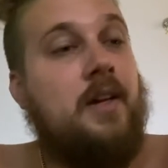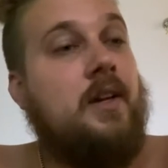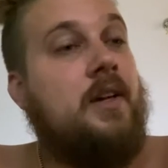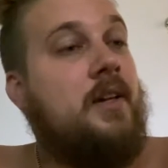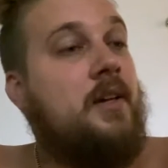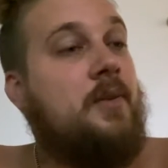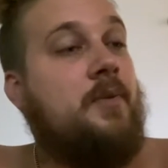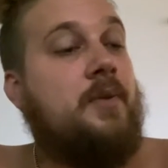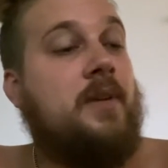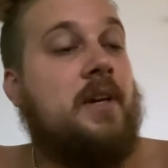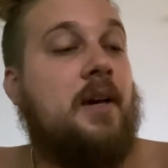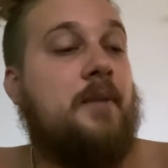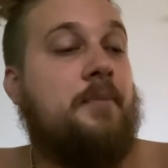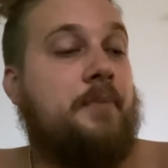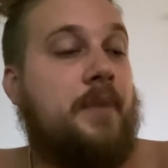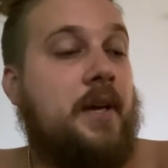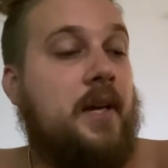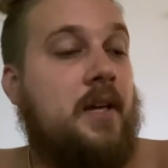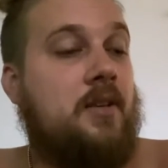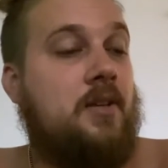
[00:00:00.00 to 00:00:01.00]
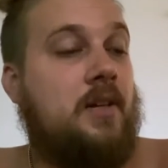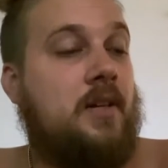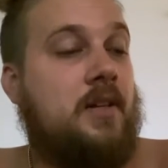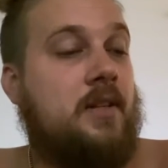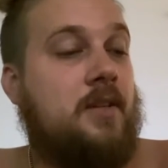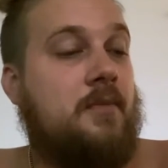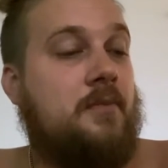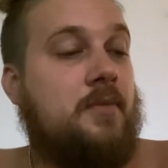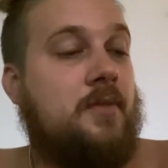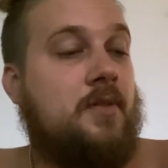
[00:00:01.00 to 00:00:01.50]
And we got Baylor at
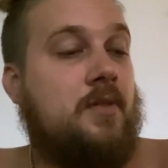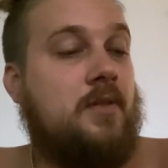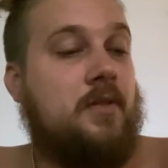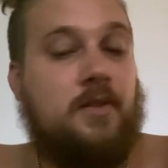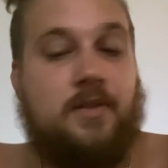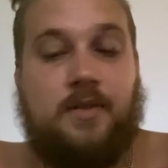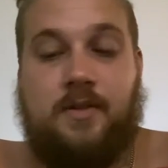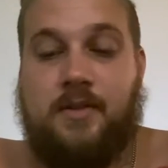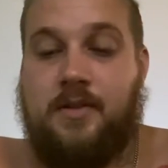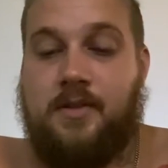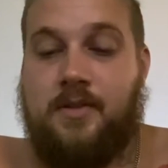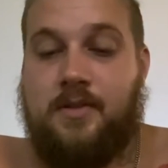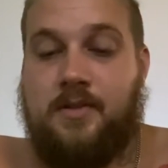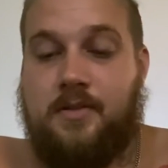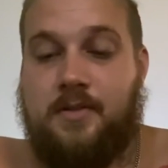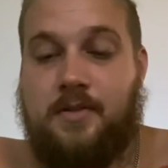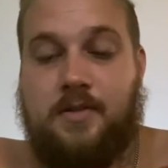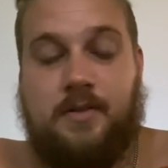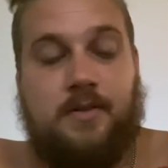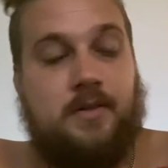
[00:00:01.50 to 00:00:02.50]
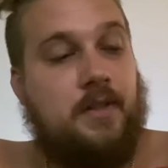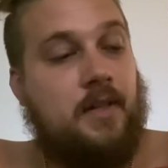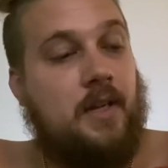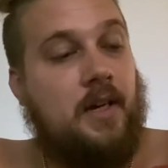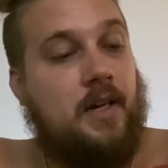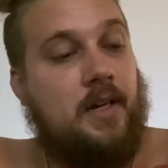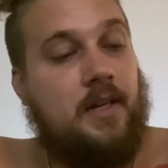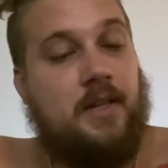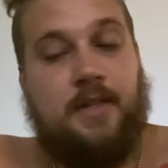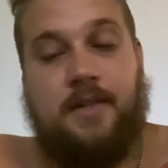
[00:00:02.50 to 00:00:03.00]
number uh,
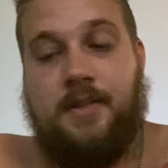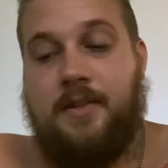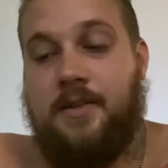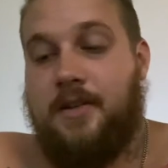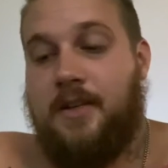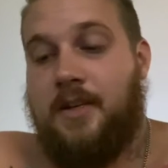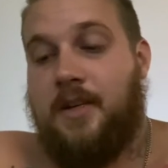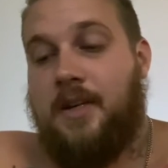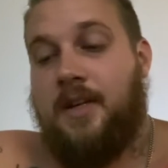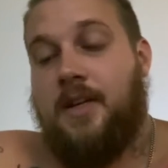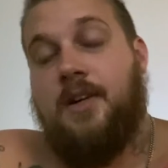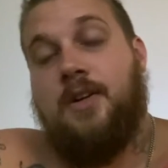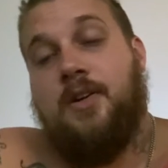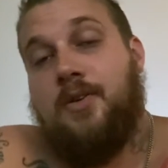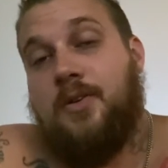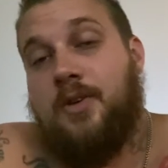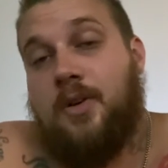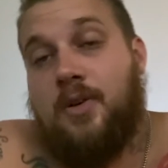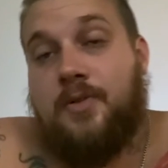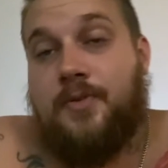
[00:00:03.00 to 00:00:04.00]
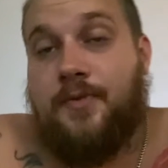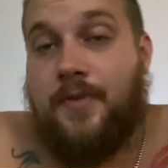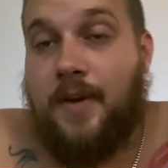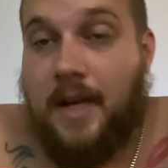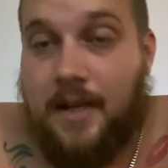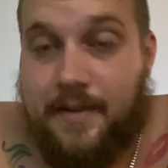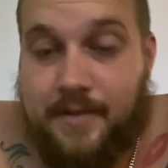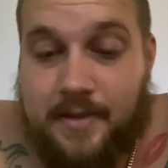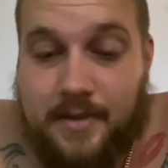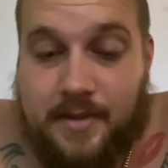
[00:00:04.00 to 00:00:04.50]
nine, who goes
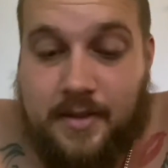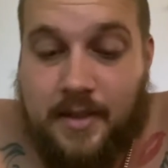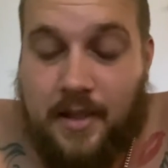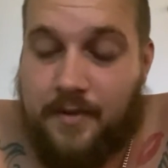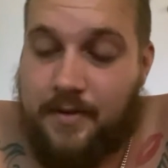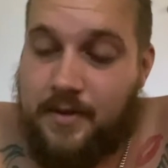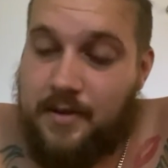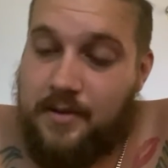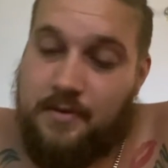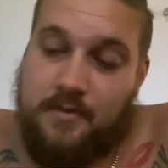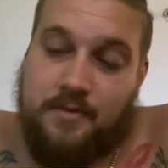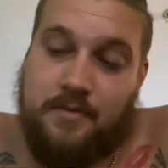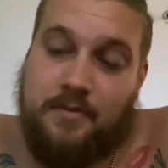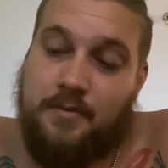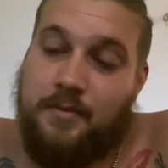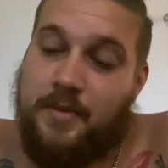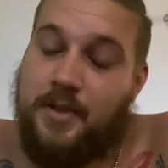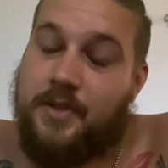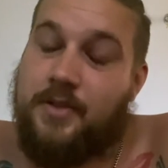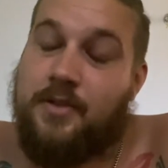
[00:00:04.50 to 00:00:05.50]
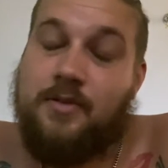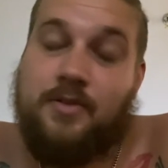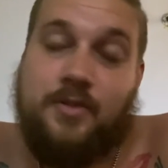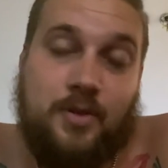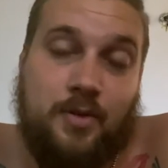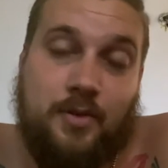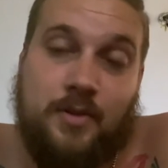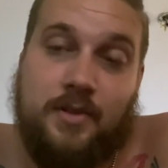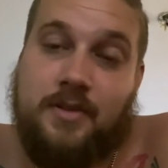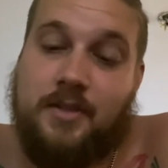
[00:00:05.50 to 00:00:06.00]
five and seven, but they're
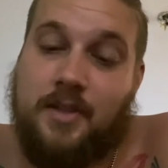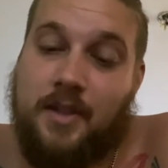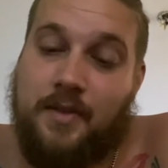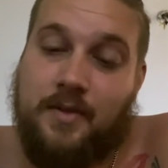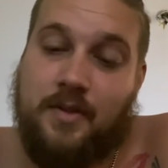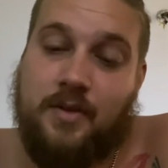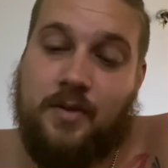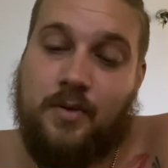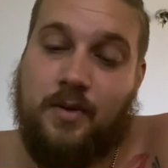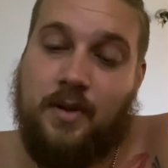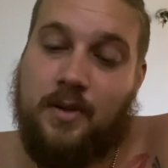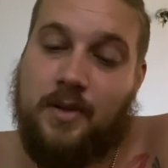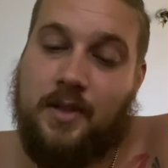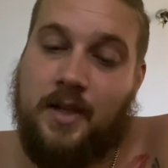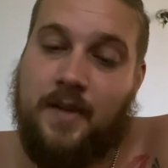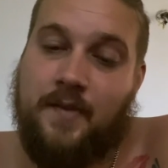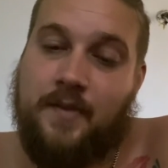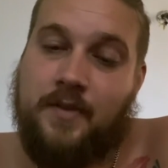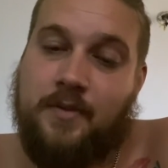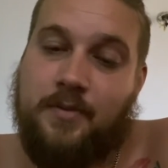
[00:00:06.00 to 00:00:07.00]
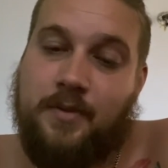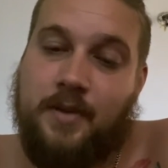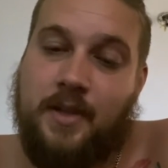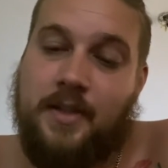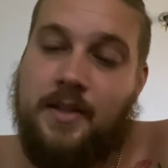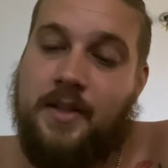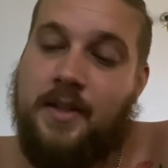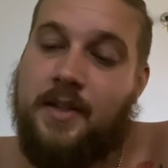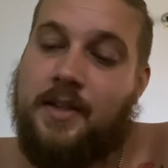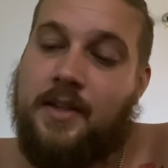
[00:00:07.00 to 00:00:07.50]
two and seven throughout conference play.
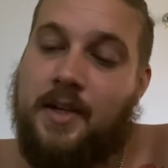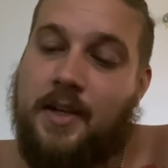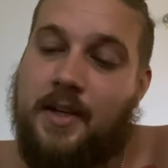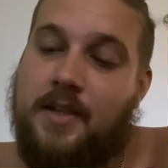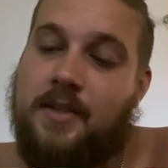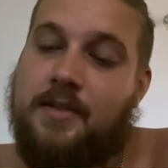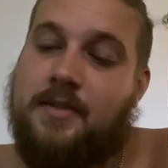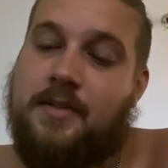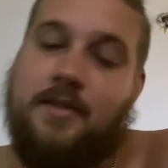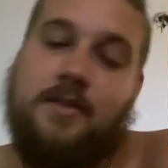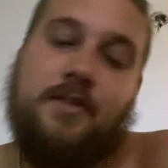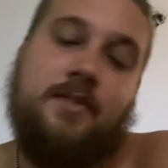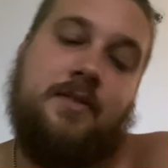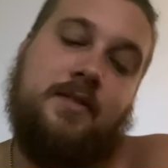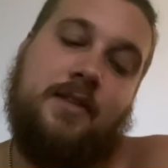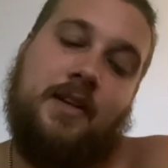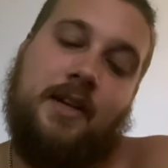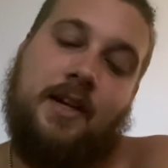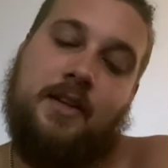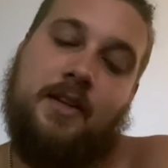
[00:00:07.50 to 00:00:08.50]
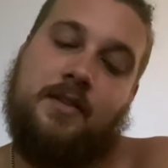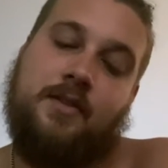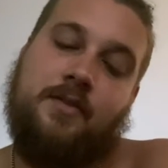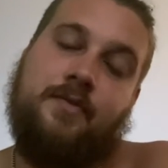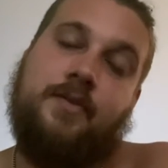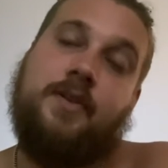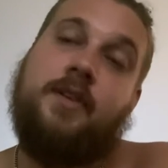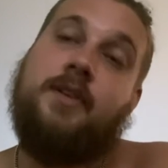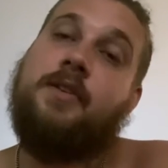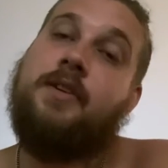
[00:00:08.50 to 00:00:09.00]
And then Kansas at the
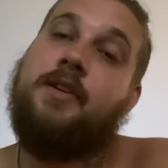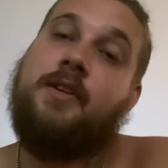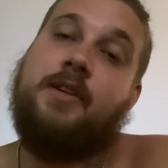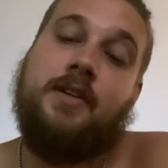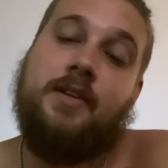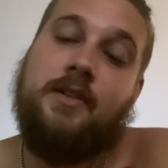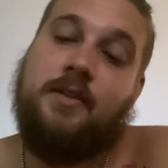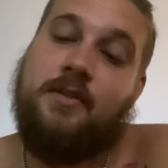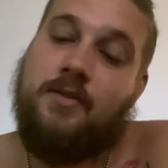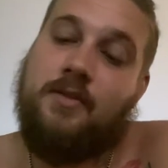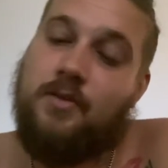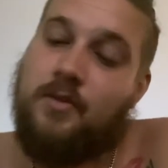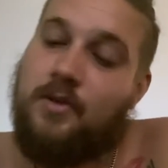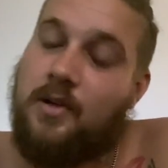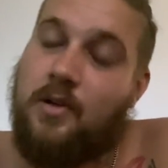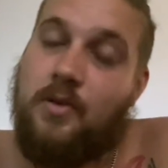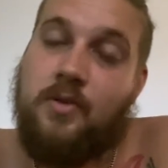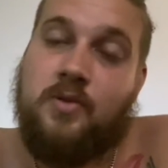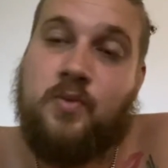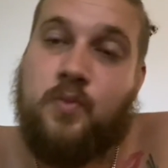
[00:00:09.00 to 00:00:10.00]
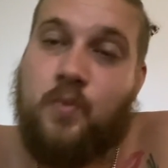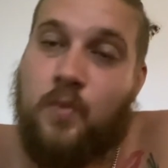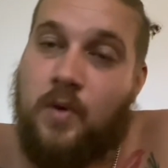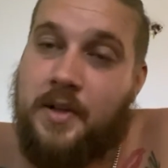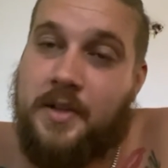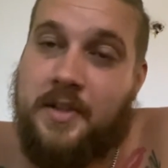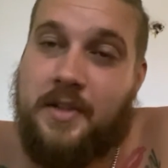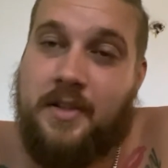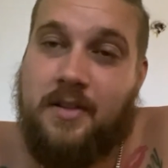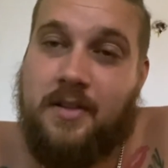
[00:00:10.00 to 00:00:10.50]
very end, who goes
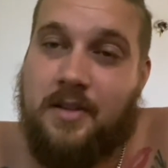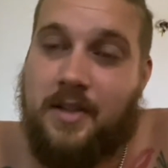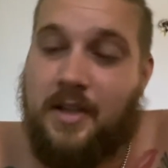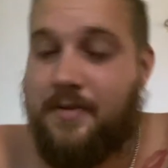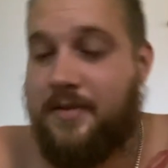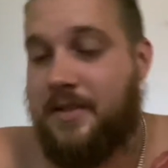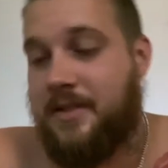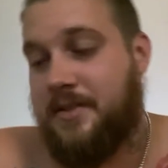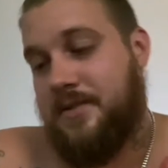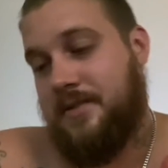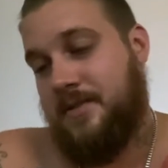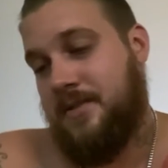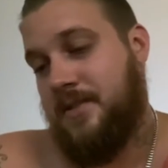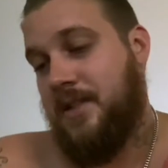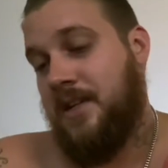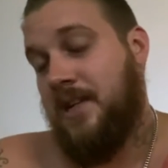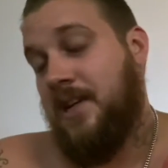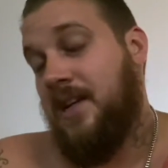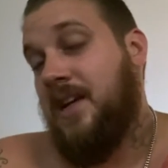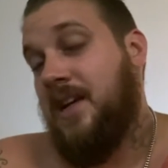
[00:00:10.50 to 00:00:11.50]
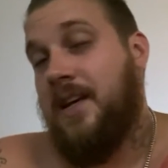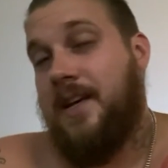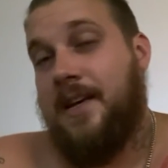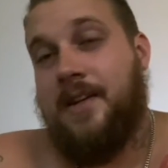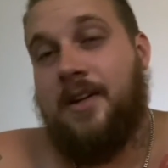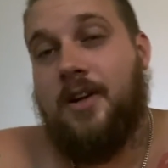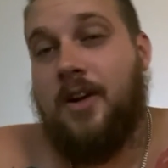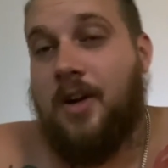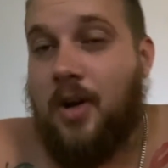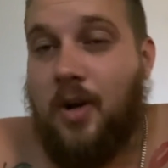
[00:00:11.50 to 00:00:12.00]
one and eleven,
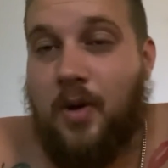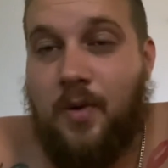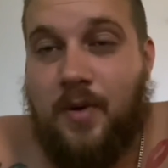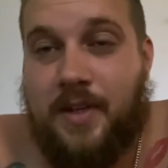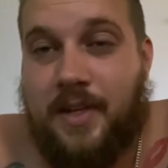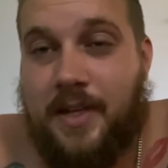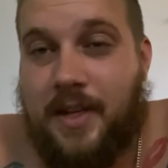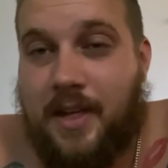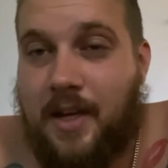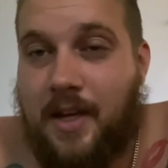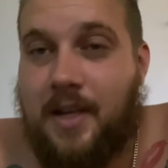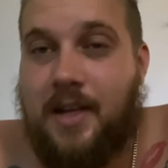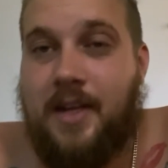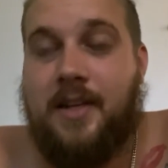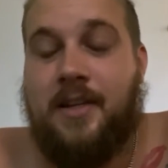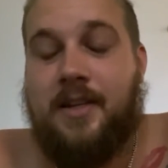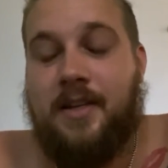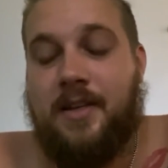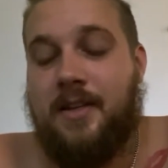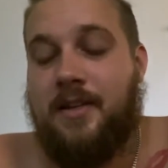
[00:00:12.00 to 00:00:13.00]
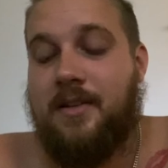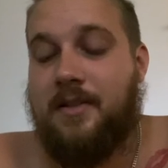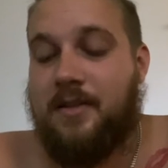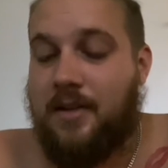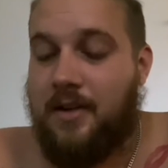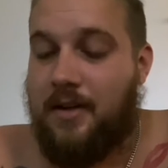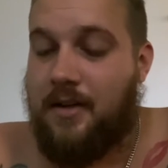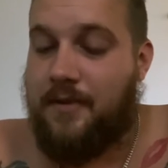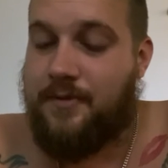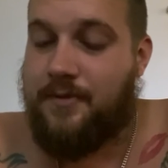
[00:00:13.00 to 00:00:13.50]
and zero oh and nine in
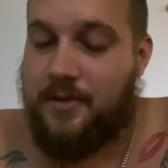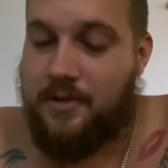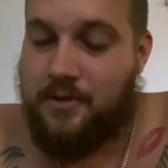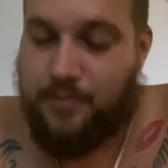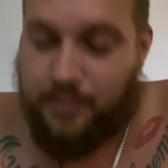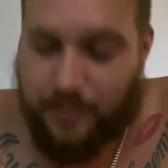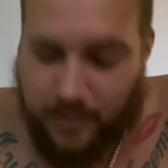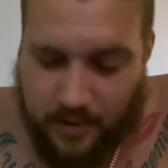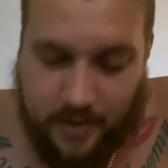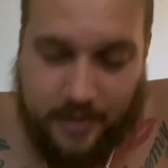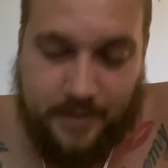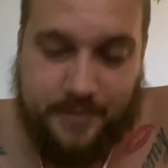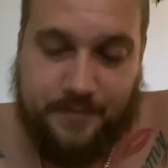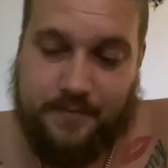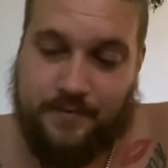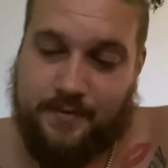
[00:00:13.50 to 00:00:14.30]
conference play.